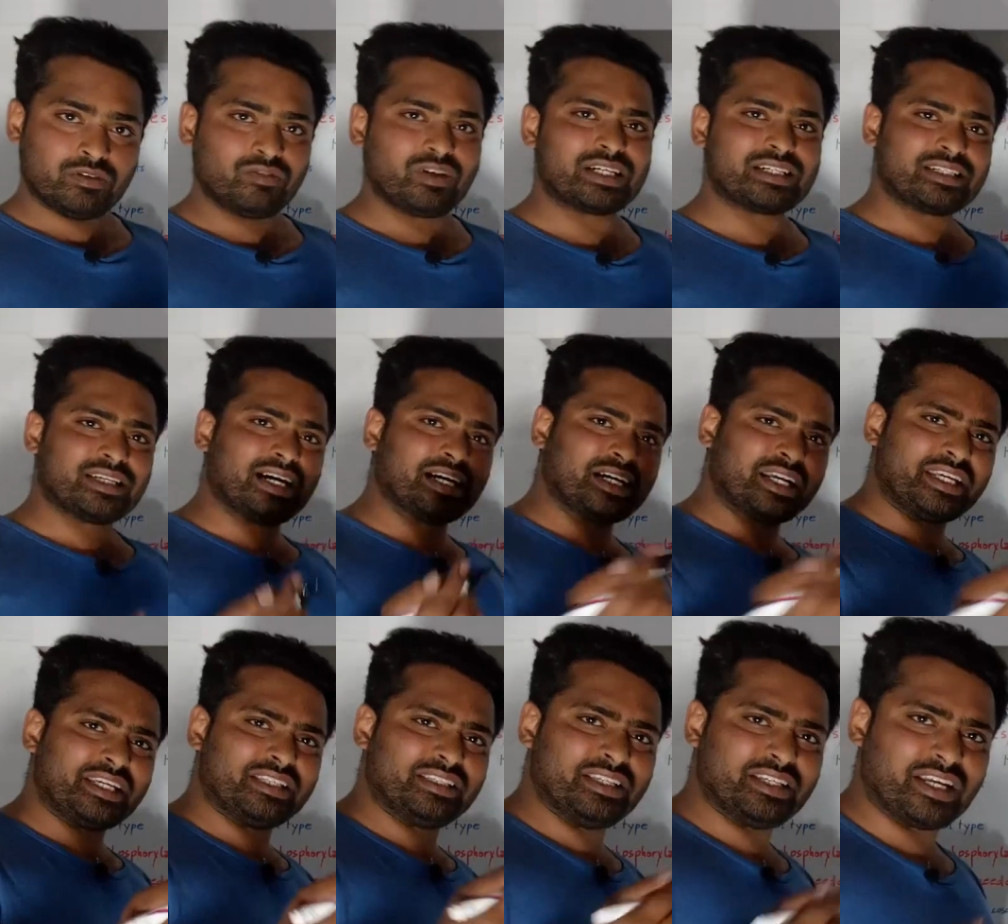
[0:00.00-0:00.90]
What's
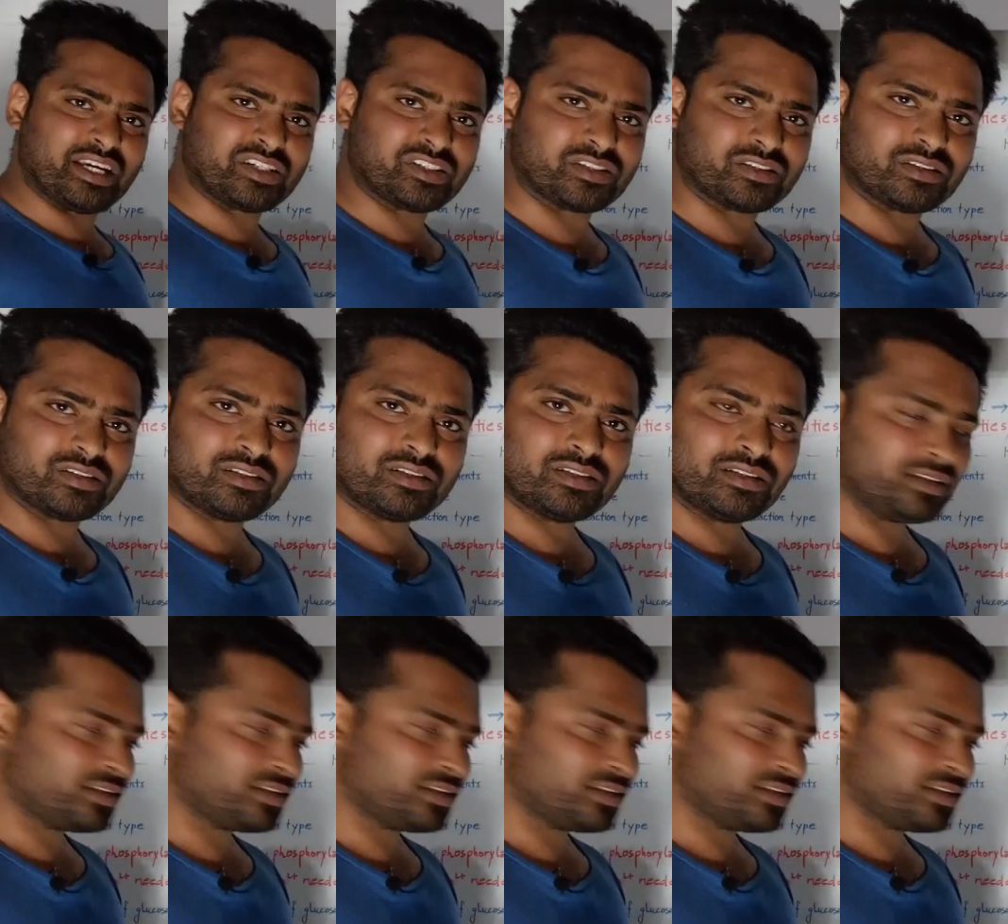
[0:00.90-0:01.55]
occurring in the reaction?